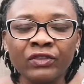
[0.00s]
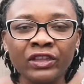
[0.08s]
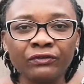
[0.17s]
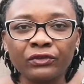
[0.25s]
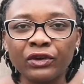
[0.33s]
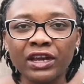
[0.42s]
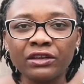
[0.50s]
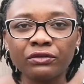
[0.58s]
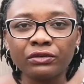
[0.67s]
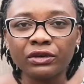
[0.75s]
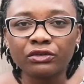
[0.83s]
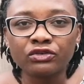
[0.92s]
If you're getting
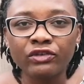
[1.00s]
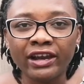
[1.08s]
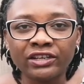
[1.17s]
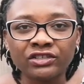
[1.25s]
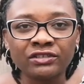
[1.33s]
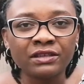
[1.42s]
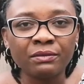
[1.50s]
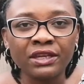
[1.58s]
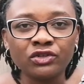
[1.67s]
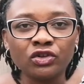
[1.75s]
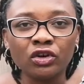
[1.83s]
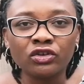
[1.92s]
3 contractions, it
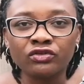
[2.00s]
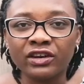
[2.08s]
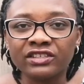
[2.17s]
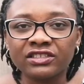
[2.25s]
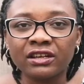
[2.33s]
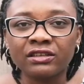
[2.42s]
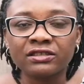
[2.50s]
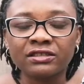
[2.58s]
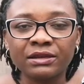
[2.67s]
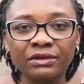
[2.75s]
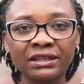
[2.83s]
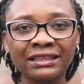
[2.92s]
means your contractions are
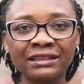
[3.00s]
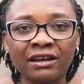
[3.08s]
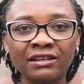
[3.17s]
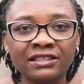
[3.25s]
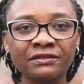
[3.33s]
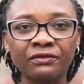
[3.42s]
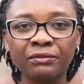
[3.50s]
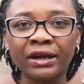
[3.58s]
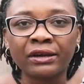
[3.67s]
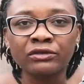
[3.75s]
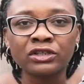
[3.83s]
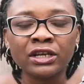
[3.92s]
similarly lasting for
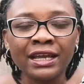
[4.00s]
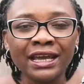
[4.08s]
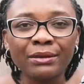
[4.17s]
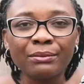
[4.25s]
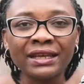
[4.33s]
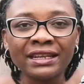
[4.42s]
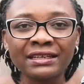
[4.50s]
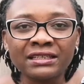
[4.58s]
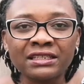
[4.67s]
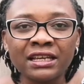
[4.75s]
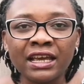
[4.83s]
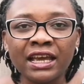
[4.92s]
about a
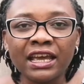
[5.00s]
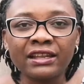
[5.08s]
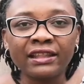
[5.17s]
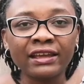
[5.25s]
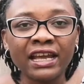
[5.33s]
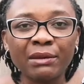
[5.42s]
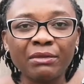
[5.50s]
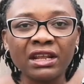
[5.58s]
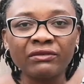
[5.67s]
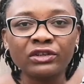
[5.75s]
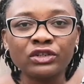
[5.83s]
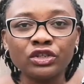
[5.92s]
minute, and they come in
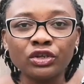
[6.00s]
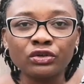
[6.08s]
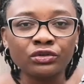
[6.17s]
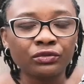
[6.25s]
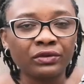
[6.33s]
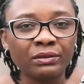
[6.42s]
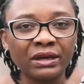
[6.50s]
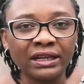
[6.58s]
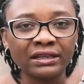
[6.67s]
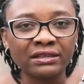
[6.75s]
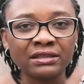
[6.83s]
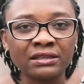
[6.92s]
every 2 to 3
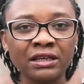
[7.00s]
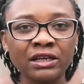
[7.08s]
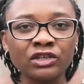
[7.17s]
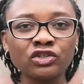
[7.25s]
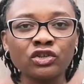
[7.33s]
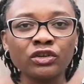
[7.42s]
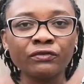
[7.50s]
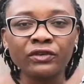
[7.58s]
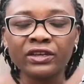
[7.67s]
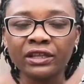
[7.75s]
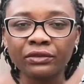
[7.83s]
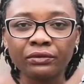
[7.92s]
minutes. So if
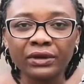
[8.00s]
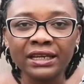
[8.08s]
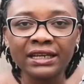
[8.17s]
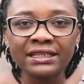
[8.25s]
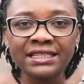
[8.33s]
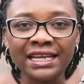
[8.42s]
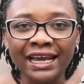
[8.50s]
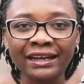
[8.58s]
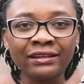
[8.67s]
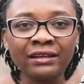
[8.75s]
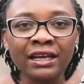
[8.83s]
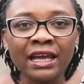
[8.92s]
you get 3 in
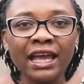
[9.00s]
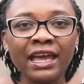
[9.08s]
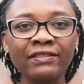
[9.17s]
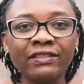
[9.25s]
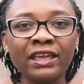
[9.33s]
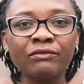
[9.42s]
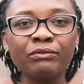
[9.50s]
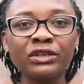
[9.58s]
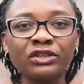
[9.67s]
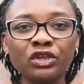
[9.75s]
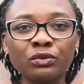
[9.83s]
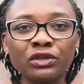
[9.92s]
10 and they've
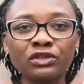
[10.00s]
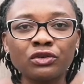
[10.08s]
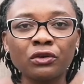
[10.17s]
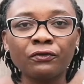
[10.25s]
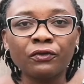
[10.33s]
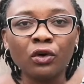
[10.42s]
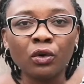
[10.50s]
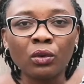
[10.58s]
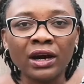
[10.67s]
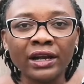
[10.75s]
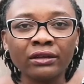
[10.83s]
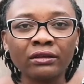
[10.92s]
been doing so for a
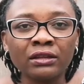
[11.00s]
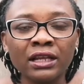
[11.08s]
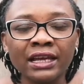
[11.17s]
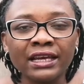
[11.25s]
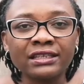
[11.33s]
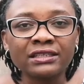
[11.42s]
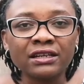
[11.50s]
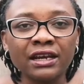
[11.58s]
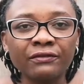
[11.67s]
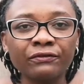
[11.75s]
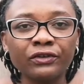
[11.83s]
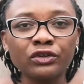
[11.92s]
while, it's
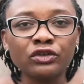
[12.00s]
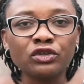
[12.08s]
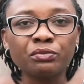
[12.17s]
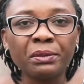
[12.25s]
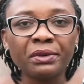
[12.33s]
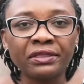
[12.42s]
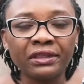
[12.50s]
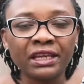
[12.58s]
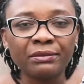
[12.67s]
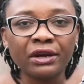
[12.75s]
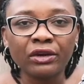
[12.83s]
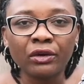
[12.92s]
time for you to maybe think
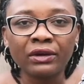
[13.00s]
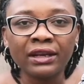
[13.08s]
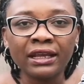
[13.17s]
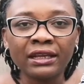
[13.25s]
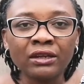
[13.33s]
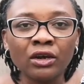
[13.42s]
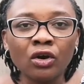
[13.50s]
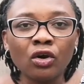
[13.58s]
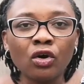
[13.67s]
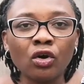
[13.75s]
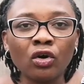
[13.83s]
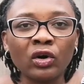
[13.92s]
about going in,
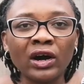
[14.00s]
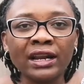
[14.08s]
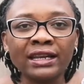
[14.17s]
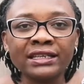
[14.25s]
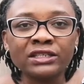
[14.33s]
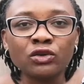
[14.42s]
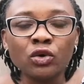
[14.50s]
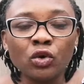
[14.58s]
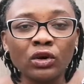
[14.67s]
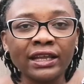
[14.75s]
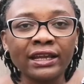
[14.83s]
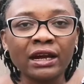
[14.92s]
or at least
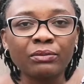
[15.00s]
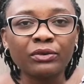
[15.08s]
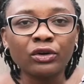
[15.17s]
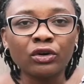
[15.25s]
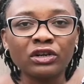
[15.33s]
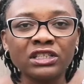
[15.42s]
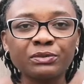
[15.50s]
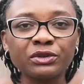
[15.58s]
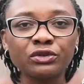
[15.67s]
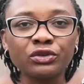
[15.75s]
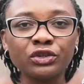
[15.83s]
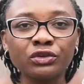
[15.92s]
calling up your
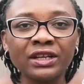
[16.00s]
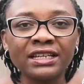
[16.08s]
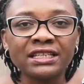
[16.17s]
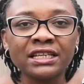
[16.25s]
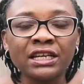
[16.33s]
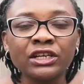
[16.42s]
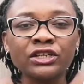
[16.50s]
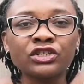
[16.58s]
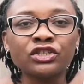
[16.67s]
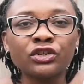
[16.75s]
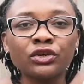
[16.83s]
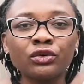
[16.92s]
hospital unit
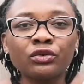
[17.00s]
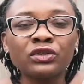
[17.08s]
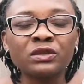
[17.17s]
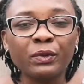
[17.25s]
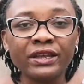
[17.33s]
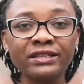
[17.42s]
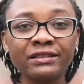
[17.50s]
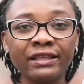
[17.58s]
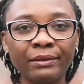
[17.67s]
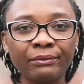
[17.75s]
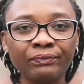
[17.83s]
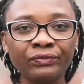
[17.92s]
to speak to
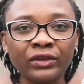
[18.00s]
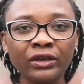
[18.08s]
them.